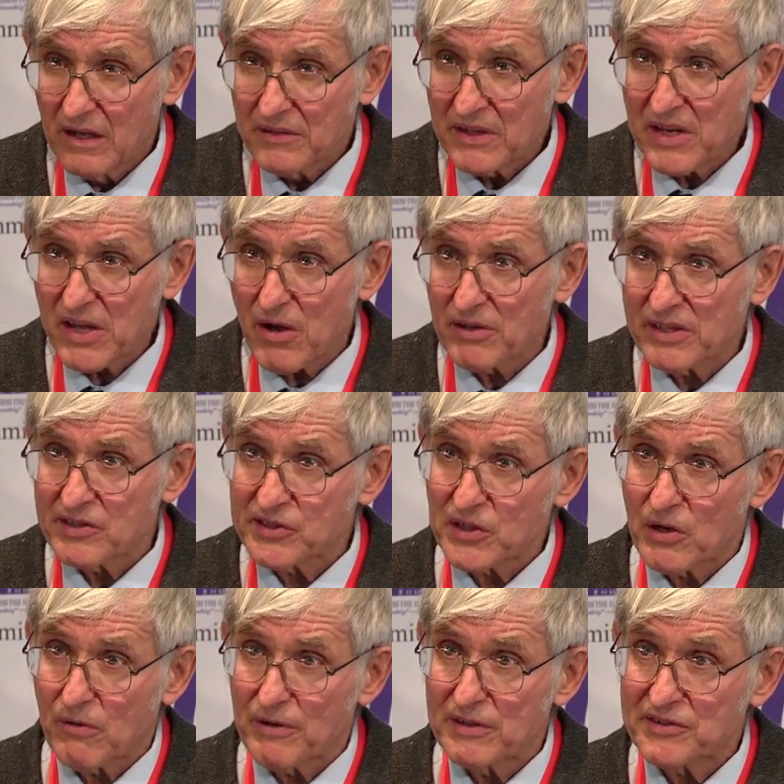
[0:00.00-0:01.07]
The
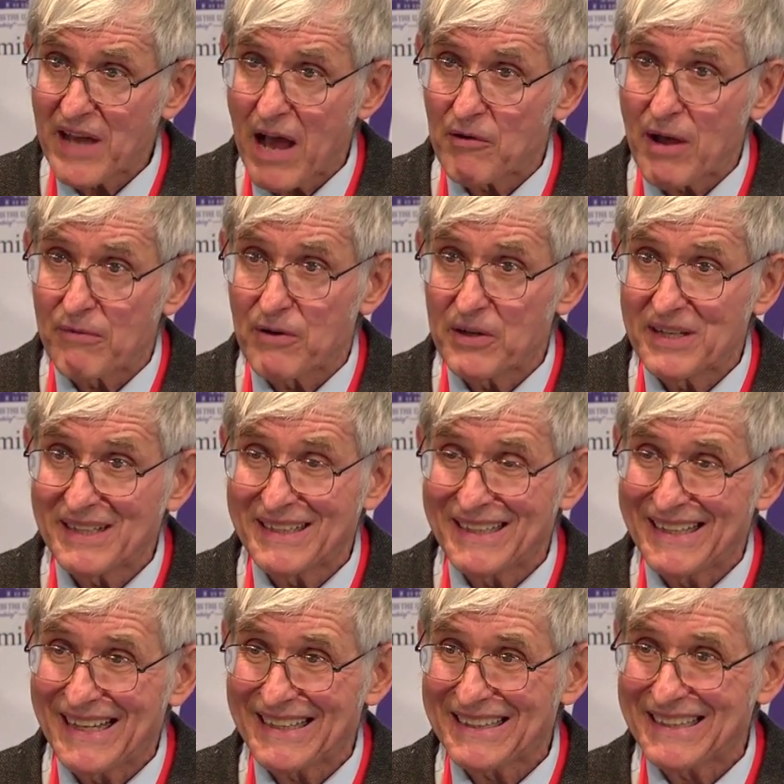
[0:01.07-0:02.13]
neoconservatives, however,
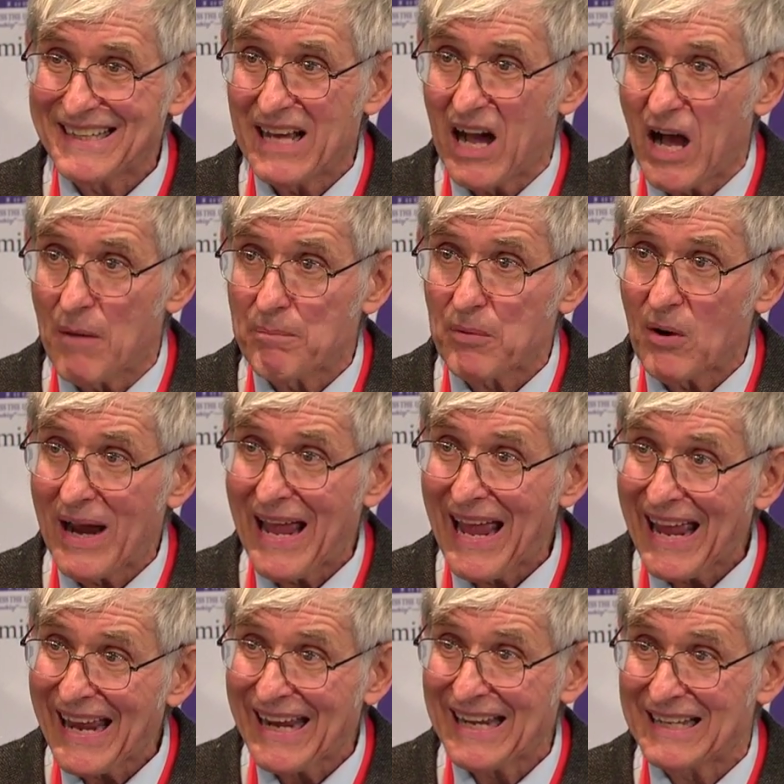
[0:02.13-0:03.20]
didn't get the upper
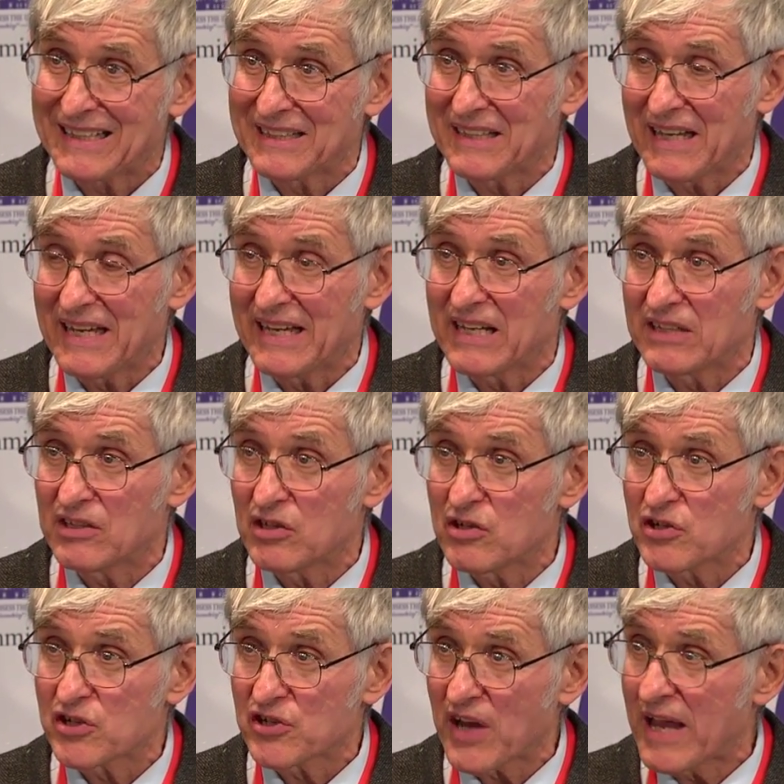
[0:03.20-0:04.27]
hand in
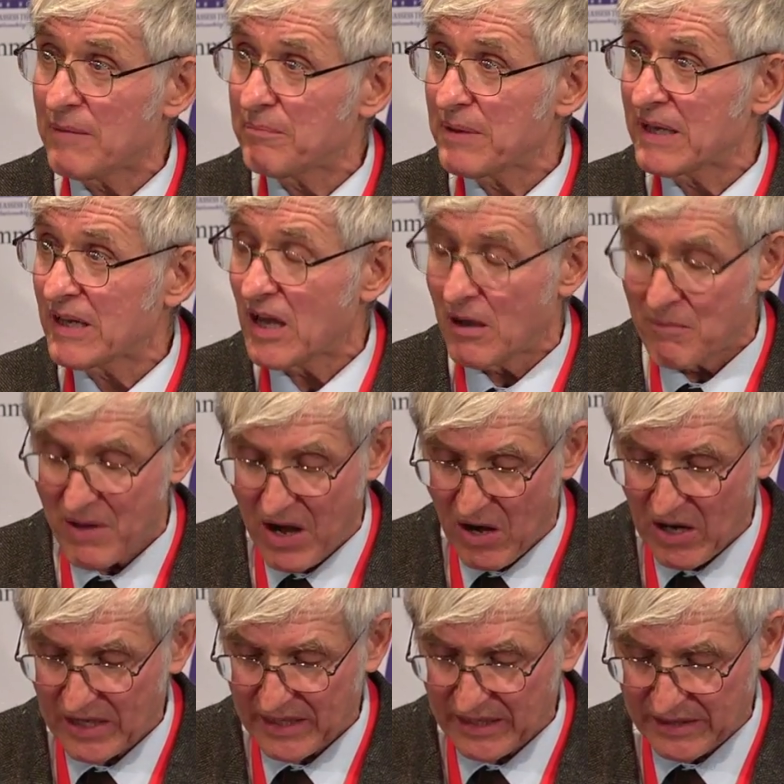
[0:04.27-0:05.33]
shaping
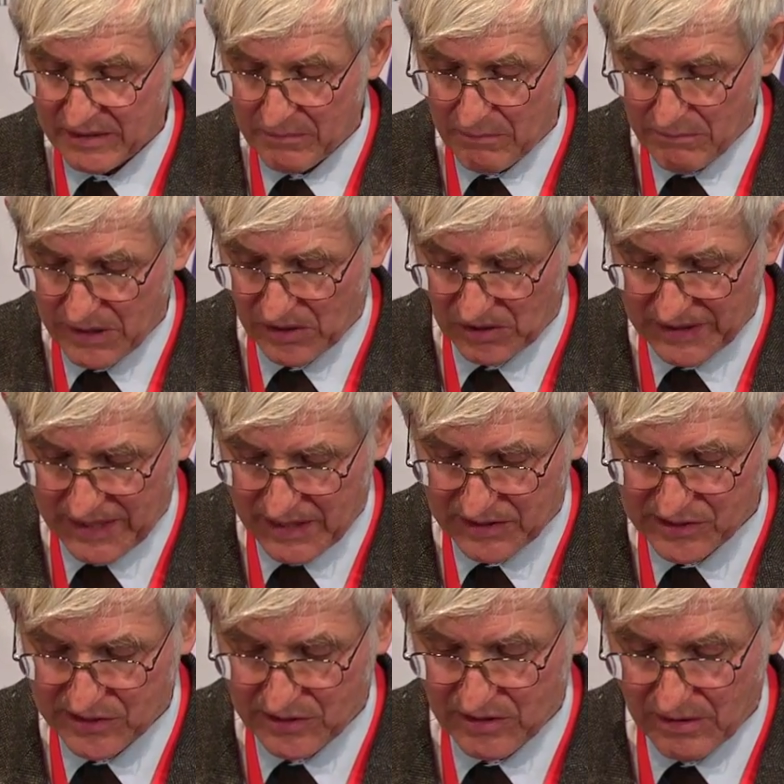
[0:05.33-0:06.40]
American Middle
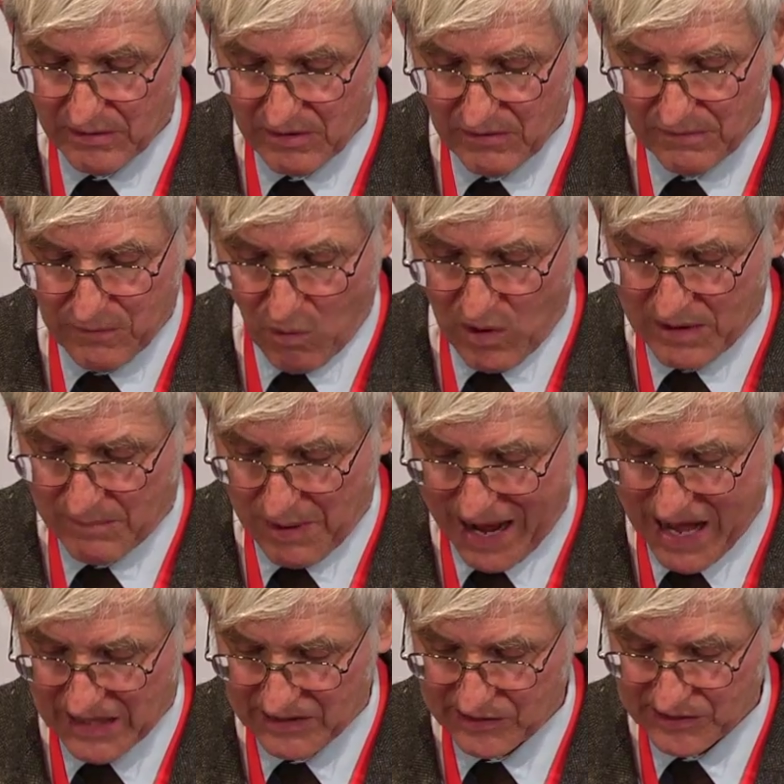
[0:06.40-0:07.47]
East foreign
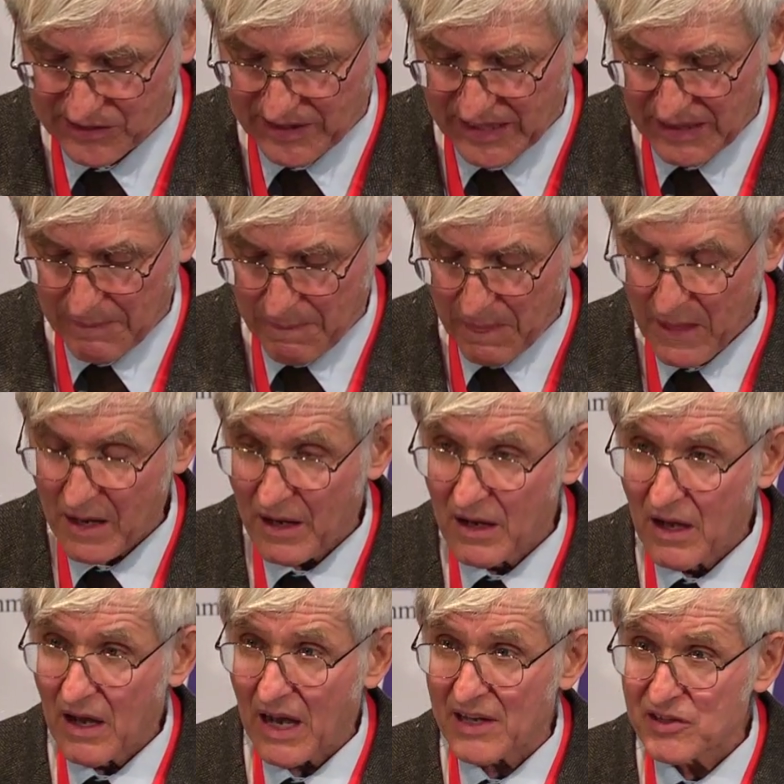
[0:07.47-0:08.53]
policy
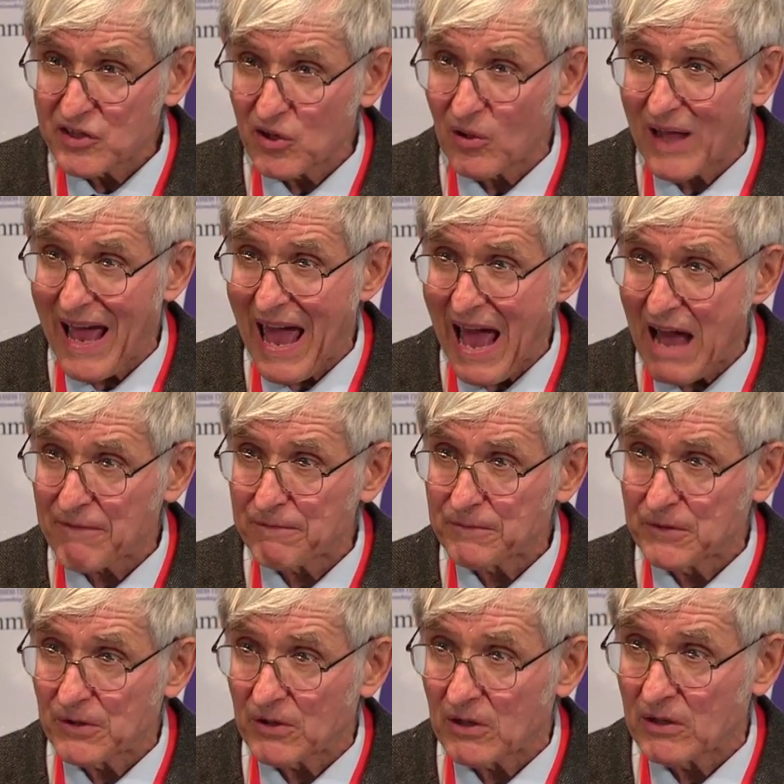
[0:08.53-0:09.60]
until
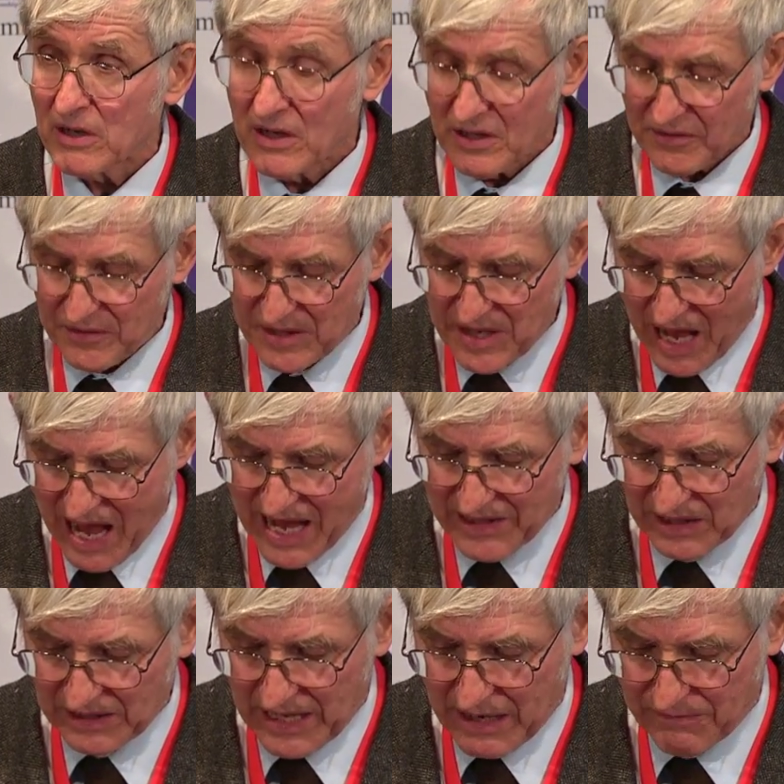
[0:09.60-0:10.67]
after the
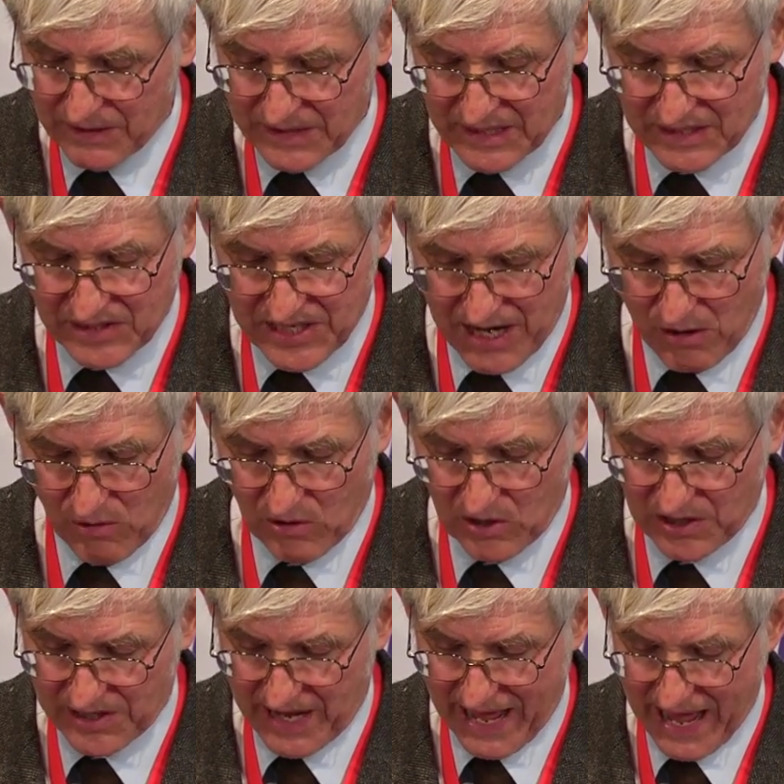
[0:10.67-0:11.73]
9/11
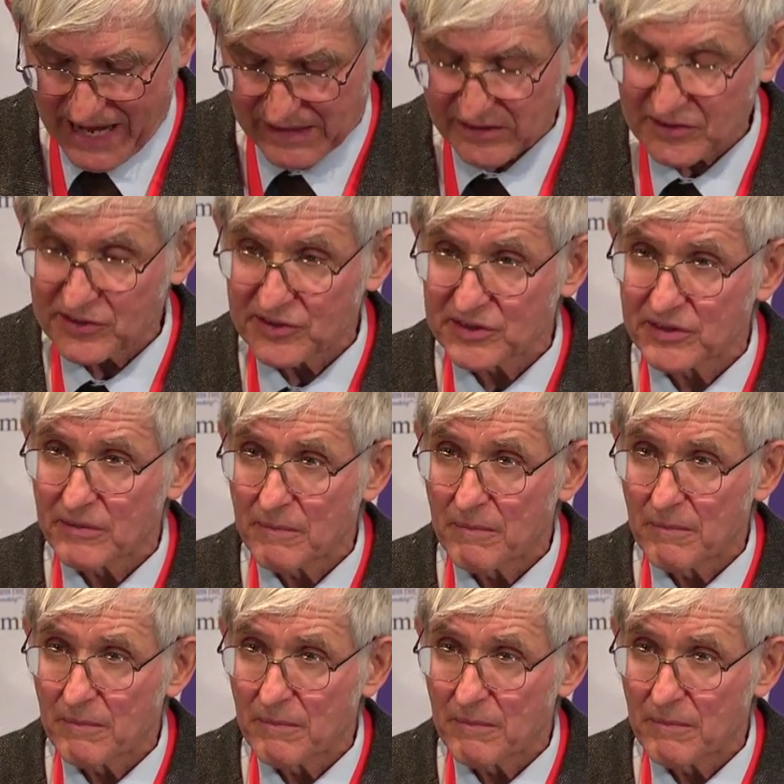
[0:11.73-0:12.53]
terror attacks.